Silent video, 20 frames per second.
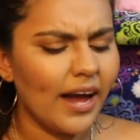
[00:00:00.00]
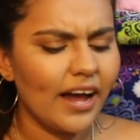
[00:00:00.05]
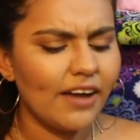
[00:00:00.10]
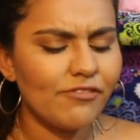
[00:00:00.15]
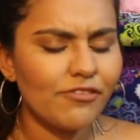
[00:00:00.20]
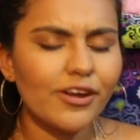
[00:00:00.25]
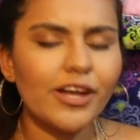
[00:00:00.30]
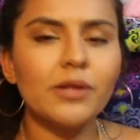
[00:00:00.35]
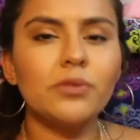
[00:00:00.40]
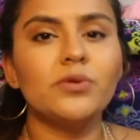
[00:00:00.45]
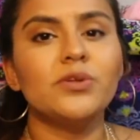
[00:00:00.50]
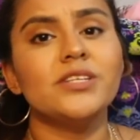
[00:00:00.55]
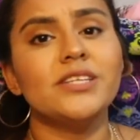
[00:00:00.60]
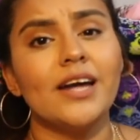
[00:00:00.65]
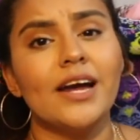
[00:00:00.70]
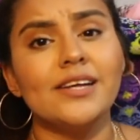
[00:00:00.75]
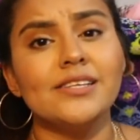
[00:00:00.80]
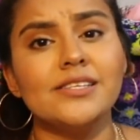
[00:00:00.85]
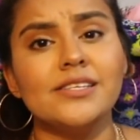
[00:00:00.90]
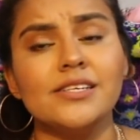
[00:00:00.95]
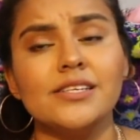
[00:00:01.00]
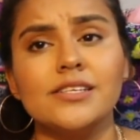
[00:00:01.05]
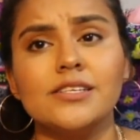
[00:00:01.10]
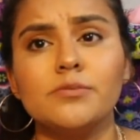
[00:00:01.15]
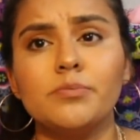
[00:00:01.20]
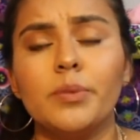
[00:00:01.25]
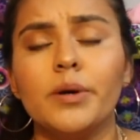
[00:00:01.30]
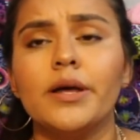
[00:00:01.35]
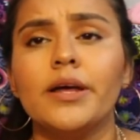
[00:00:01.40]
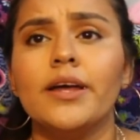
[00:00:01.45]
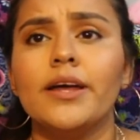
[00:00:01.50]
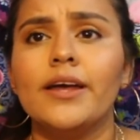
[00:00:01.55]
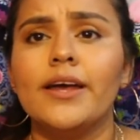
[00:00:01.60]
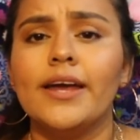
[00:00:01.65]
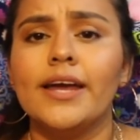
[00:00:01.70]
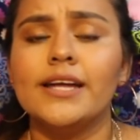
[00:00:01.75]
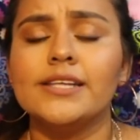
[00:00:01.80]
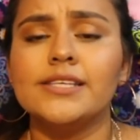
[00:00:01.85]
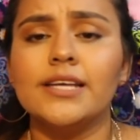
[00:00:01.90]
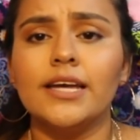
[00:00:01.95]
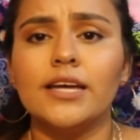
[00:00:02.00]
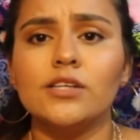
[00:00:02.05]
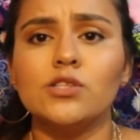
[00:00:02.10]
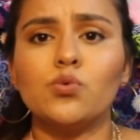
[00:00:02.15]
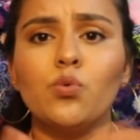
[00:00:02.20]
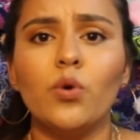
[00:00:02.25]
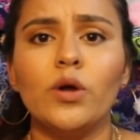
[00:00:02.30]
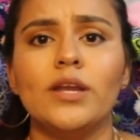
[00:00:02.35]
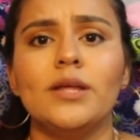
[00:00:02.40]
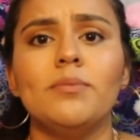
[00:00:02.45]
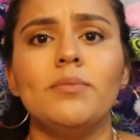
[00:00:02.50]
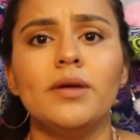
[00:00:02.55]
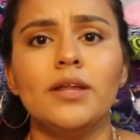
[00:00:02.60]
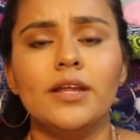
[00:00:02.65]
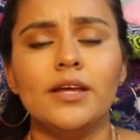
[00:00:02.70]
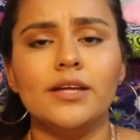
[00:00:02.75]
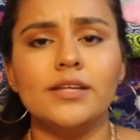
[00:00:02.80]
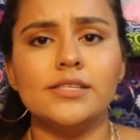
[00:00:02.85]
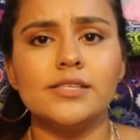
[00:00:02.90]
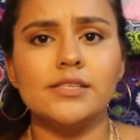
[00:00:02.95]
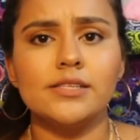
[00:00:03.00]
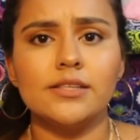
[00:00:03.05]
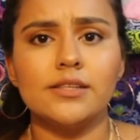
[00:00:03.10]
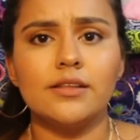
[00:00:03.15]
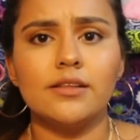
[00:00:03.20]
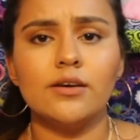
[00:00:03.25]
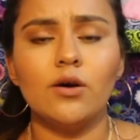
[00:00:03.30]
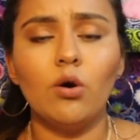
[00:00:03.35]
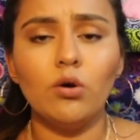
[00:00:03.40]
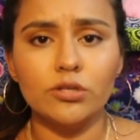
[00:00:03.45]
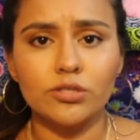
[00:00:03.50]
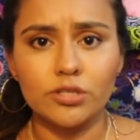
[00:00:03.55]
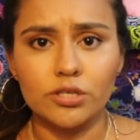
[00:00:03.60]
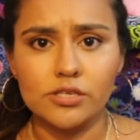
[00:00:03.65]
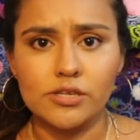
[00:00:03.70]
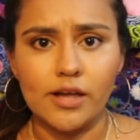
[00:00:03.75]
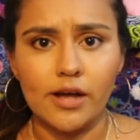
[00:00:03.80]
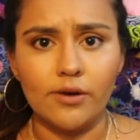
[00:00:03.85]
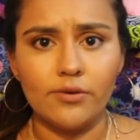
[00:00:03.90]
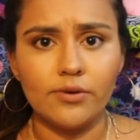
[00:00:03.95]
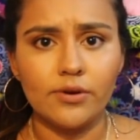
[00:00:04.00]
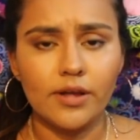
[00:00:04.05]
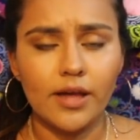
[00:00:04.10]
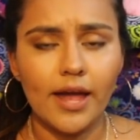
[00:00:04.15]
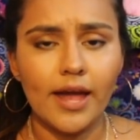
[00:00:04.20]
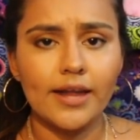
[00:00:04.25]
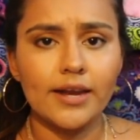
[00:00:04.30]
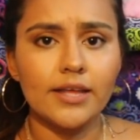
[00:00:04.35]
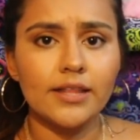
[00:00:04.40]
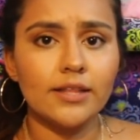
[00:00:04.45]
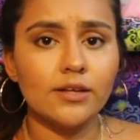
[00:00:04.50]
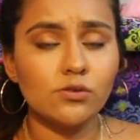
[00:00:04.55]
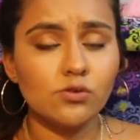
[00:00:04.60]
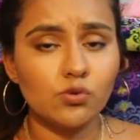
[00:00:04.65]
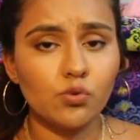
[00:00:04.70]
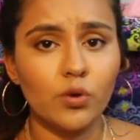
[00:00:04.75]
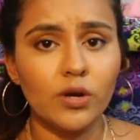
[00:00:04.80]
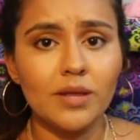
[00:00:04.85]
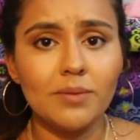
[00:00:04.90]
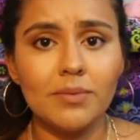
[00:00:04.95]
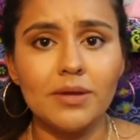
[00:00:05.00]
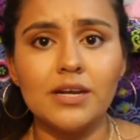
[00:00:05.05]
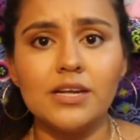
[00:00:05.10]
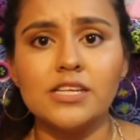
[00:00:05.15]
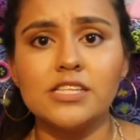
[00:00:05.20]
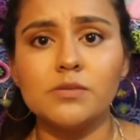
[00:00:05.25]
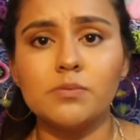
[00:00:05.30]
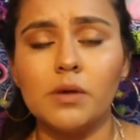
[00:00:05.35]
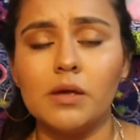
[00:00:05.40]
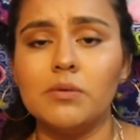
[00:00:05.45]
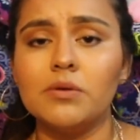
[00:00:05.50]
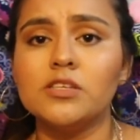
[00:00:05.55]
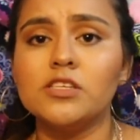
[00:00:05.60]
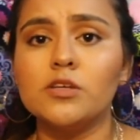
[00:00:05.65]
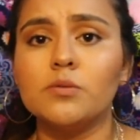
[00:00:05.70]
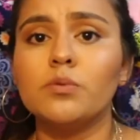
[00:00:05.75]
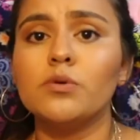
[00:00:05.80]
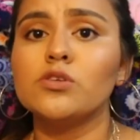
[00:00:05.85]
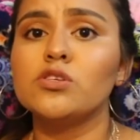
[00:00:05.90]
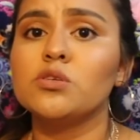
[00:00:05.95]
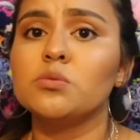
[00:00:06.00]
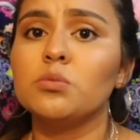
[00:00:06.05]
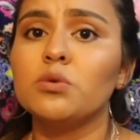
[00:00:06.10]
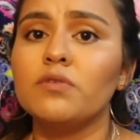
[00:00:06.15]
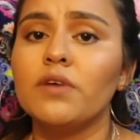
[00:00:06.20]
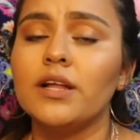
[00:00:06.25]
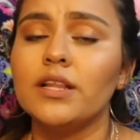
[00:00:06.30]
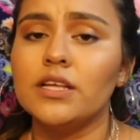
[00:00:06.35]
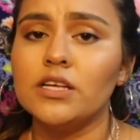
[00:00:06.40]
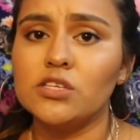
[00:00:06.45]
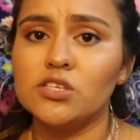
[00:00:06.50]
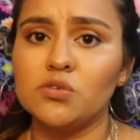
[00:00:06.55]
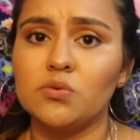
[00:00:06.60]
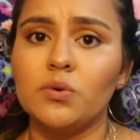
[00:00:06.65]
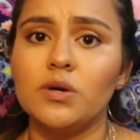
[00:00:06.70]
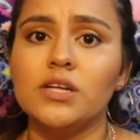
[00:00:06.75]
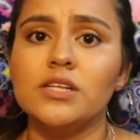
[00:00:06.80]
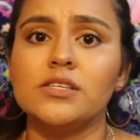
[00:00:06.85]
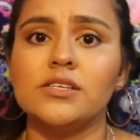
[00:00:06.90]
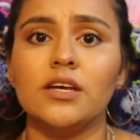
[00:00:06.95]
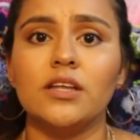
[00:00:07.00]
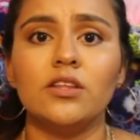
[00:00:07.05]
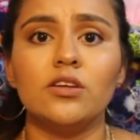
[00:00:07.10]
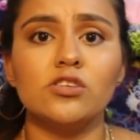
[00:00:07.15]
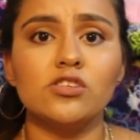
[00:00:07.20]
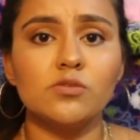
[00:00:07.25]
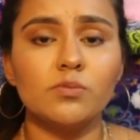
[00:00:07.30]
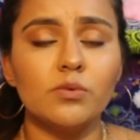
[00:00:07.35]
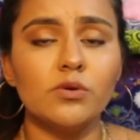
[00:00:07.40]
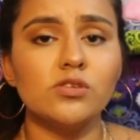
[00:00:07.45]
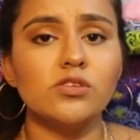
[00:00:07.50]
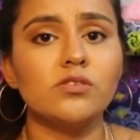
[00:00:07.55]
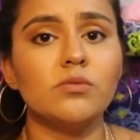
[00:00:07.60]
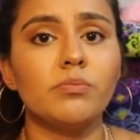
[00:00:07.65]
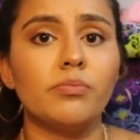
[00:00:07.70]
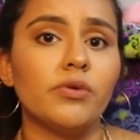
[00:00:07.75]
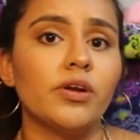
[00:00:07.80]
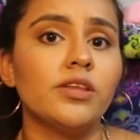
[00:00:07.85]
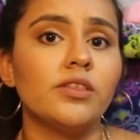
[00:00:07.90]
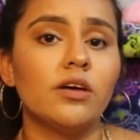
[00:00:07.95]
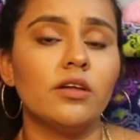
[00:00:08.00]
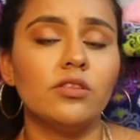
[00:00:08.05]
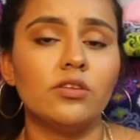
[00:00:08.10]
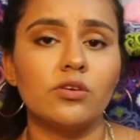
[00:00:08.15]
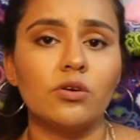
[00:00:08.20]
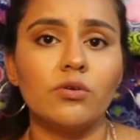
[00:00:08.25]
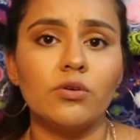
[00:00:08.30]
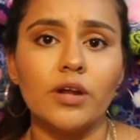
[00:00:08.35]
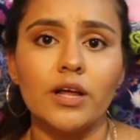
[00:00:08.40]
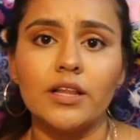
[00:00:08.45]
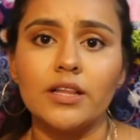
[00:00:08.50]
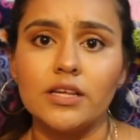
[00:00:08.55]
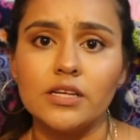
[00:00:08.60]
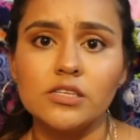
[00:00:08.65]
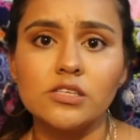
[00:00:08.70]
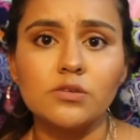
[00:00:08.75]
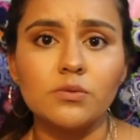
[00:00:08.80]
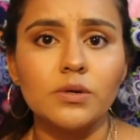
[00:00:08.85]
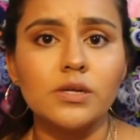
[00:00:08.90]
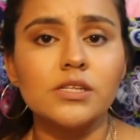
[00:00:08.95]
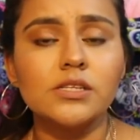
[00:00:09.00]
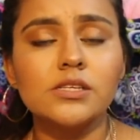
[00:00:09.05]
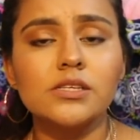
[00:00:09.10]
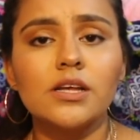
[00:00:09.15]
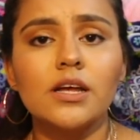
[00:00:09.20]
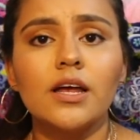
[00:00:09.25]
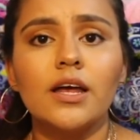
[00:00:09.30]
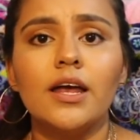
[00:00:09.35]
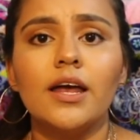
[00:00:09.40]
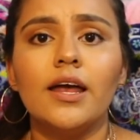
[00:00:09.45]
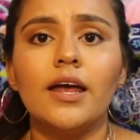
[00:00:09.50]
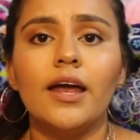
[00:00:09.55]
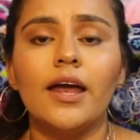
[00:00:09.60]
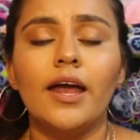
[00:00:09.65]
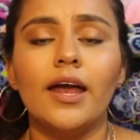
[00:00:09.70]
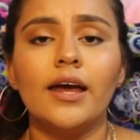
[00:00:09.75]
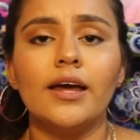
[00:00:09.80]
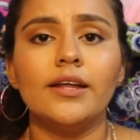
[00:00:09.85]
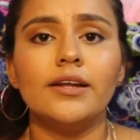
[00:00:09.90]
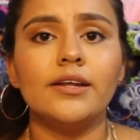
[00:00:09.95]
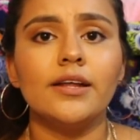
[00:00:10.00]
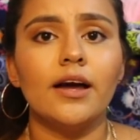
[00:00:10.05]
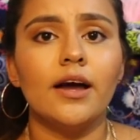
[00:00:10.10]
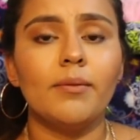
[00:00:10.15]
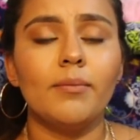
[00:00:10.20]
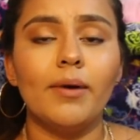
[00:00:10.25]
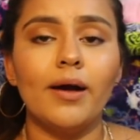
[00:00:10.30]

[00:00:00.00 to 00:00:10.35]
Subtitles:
I forget the test is, but it's like a 20-minute ultrasound, and in those 20 minutes, baby's supposed to move at least once, and they're supposed to breathe on their own at least once. And